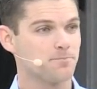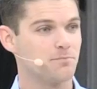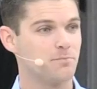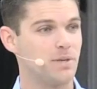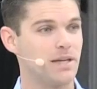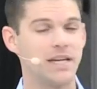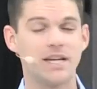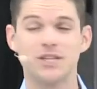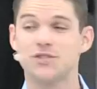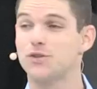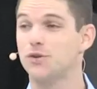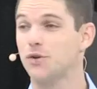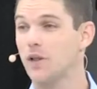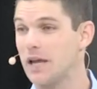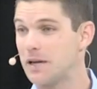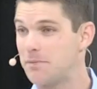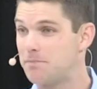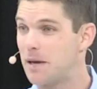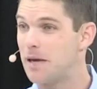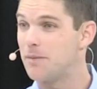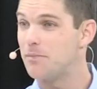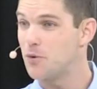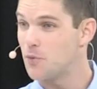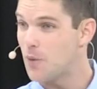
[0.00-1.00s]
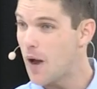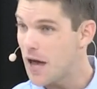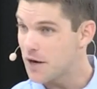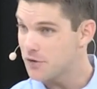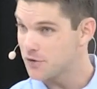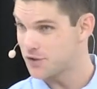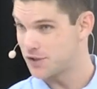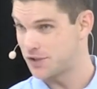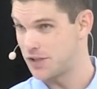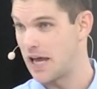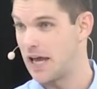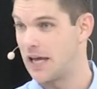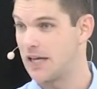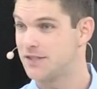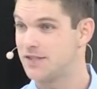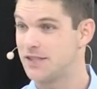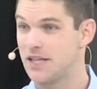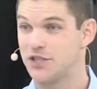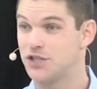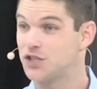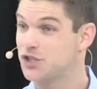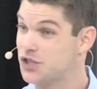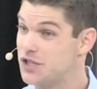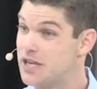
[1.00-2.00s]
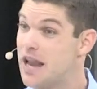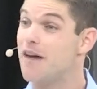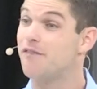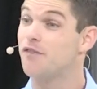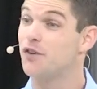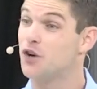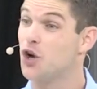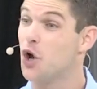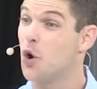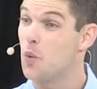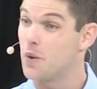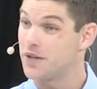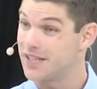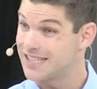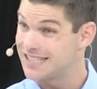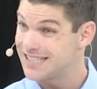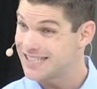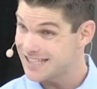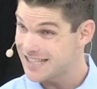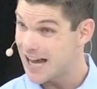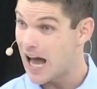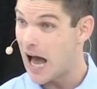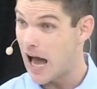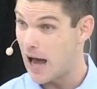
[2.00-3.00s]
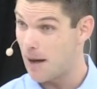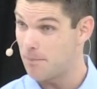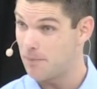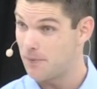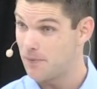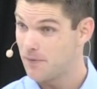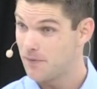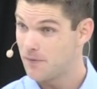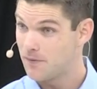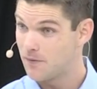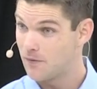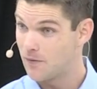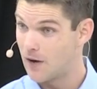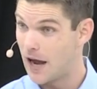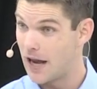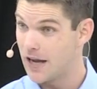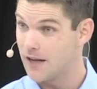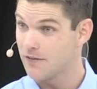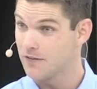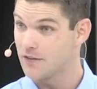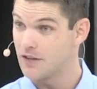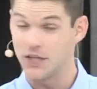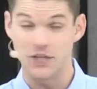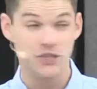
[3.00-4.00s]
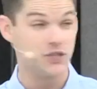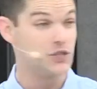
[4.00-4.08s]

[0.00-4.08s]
Because they're like baby rattlesnakes. They just never know when to stop, right? The